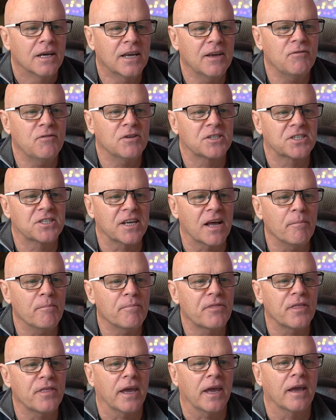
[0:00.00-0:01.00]
Give us
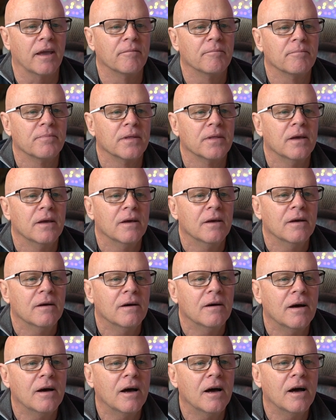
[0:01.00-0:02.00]
something.
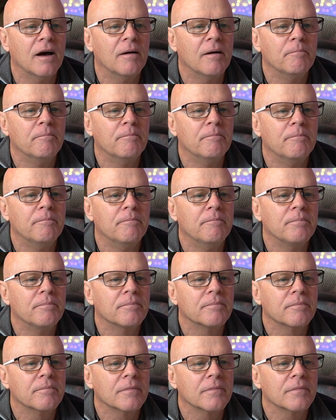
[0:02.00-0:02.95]
Um,